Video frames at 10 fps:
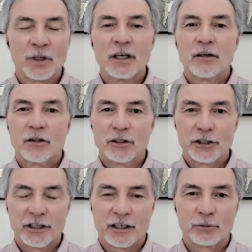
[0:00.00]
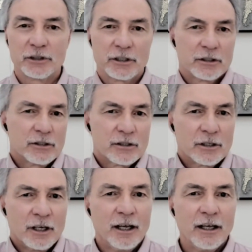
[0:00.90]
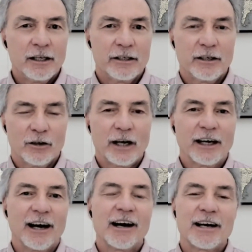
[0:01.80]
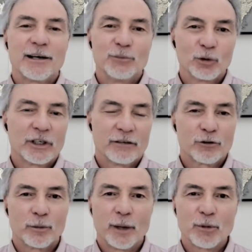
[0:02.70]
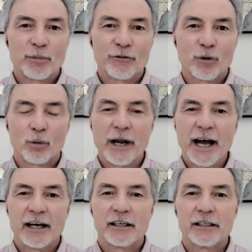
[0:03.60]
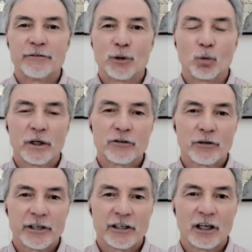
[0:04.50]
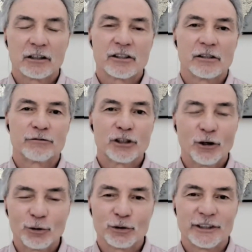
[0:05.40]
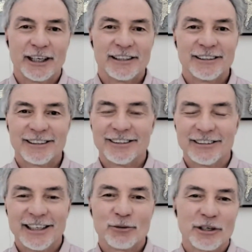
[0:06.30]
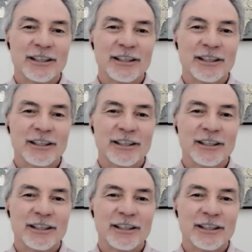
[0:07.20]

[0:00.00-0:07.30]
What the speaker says: this year, which is, I am old enough to remember before we had even $1 trillion of total debt, and now we're